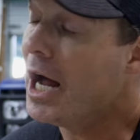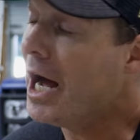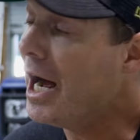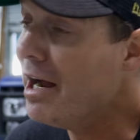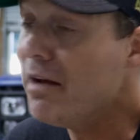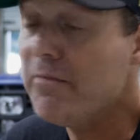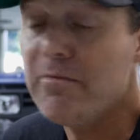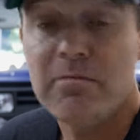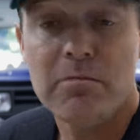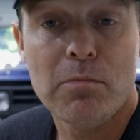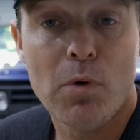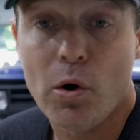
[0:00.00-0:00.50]

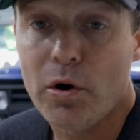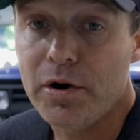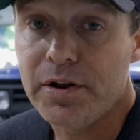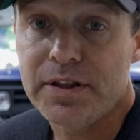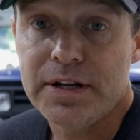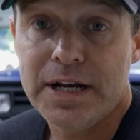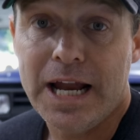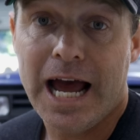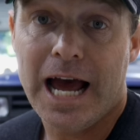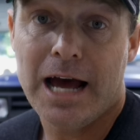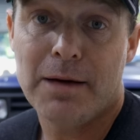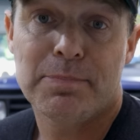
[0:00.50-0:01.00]
I'm more than
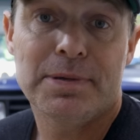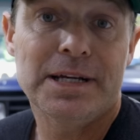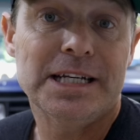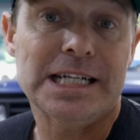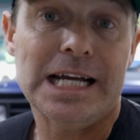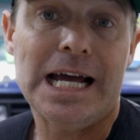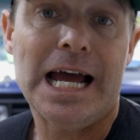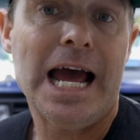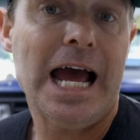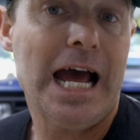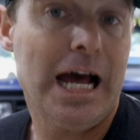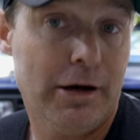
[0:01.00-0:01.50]
happy to
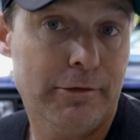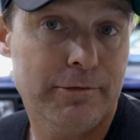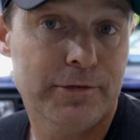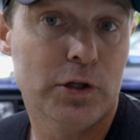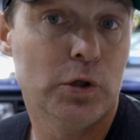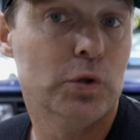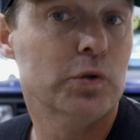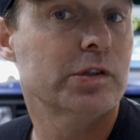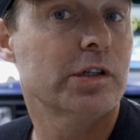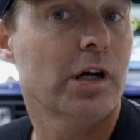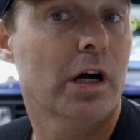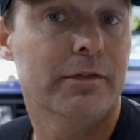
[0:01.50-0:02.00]
have
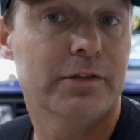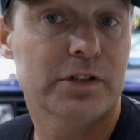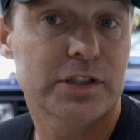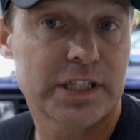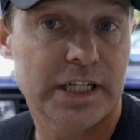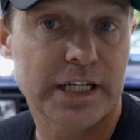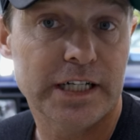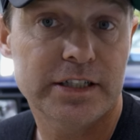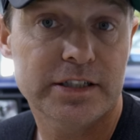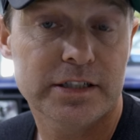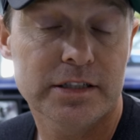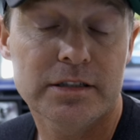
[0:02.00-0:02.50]
those
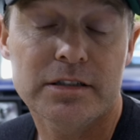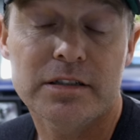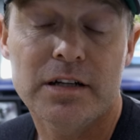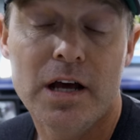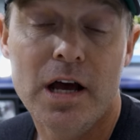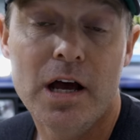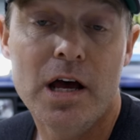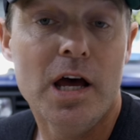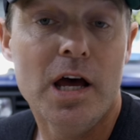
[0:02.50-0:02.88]
conversations.